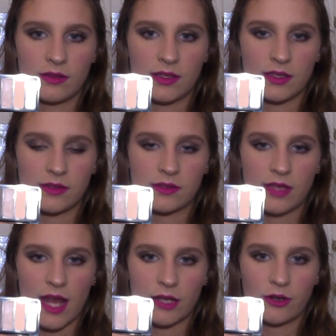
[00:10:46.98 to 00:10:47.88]
This
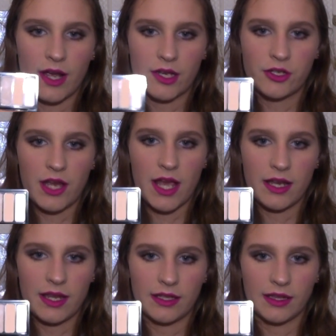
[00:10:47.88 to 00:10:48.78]
kind of gray
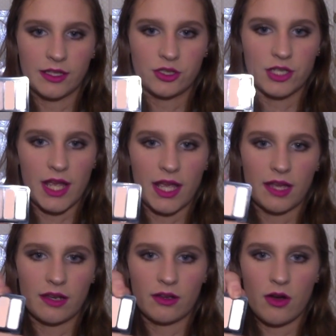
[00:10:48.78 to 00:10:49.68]
shade, and then this
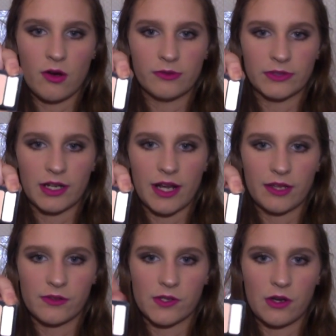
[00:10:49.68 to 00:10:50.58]
shade over. I
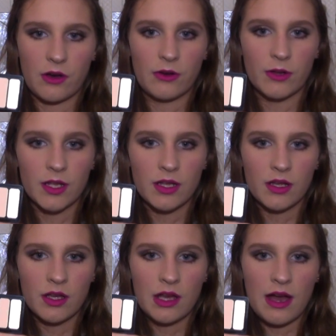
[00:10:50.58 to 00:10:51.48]
used all
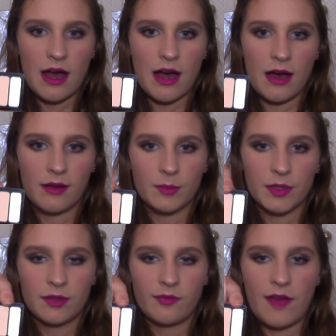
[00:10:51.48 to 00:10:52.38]

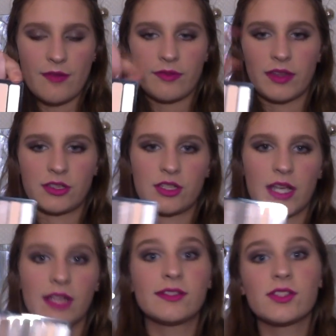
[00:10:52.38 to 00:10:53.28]
5 of this
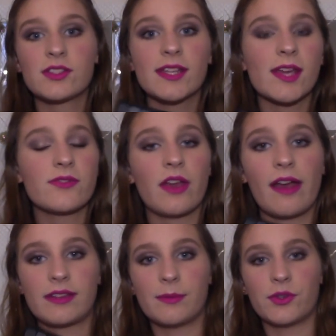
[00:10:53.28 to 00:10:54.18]
shades just to give you
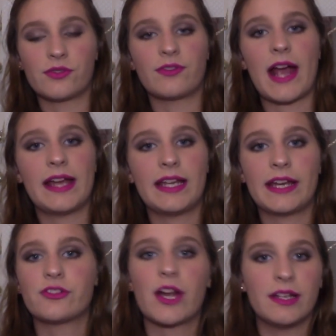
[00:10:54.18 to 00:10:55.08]
guys the most variety. I
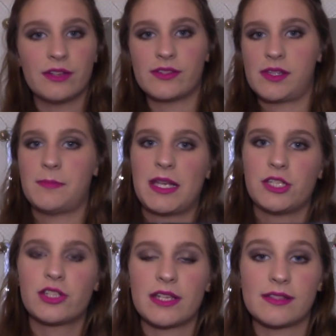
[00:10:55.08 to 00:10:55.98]
tried to use as many
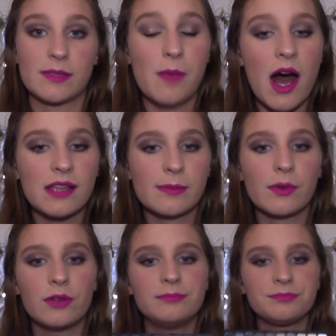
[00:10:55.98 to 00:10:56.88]
shades as
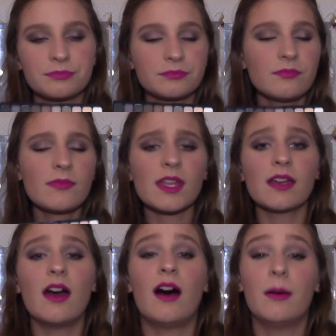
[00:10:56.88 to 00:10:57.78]
possible.
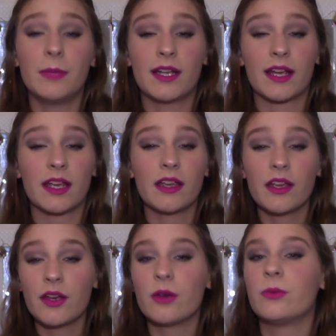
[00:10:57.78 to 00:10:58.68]
And I
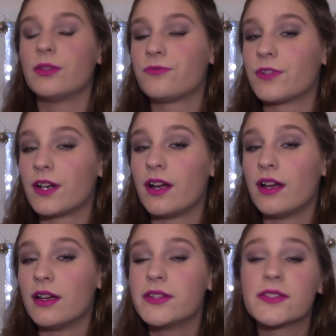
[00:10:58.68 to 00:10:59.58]
went for
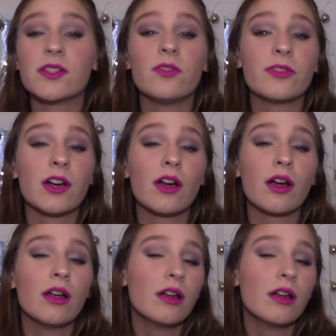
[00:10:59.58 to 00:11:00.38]
a silverier,